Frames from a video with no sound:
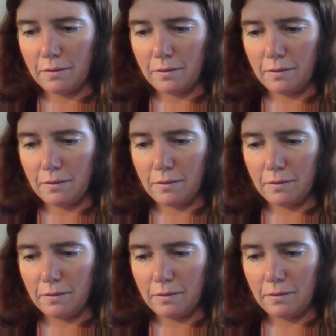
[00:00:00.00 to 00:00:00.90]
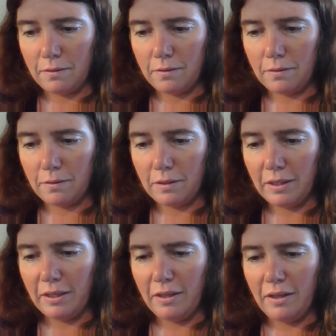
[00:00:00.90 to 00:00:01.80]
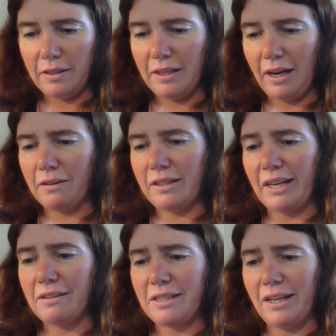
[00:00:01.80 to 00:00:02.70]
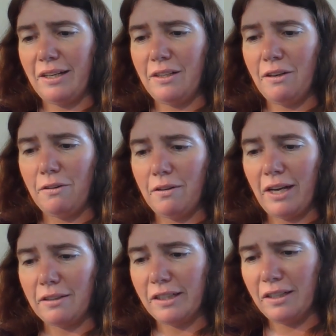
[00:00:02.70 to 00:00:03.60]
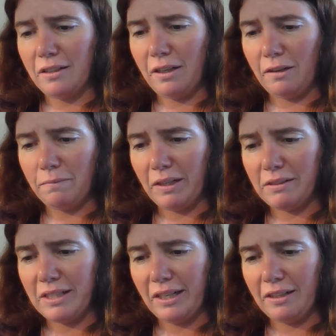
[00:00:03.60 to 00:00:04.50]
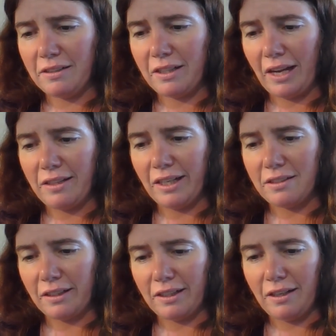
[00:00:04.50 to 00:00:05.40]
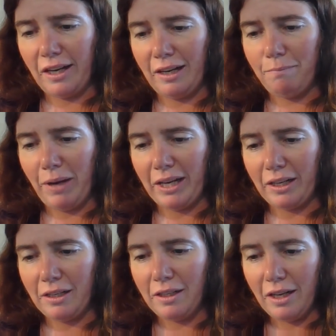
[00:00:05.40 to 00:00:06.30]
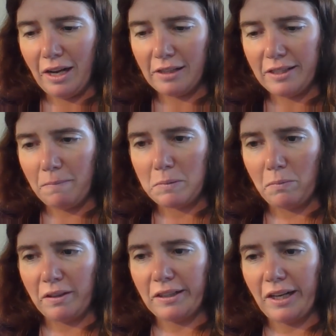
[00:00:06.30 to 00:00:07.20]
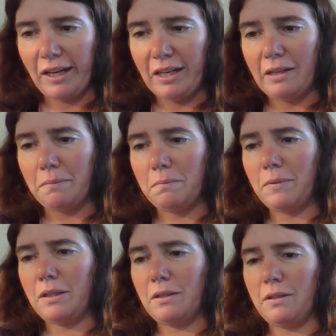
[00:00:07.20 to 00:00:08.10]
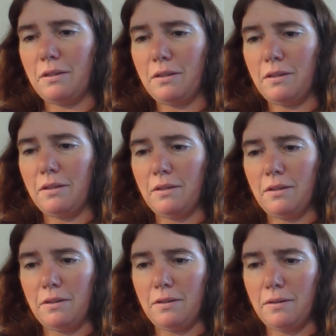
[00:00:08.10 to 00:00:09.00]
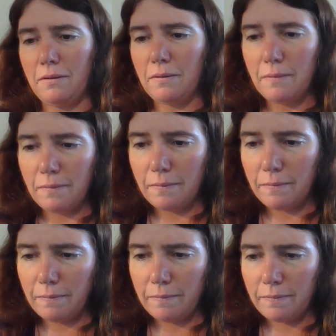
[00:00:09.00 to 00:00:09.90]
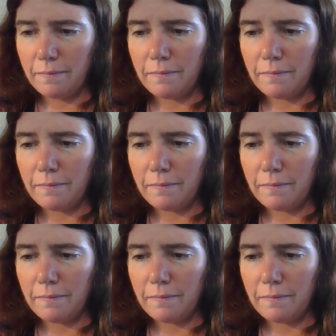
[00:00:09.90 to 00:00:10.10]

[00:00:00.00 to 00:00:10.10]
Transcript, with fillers: be cornmeal on the outside. No, but they're saying no, Helga. Um, they're saying it's. I think it's like Canadian bacon. It seems more like a ham. In, in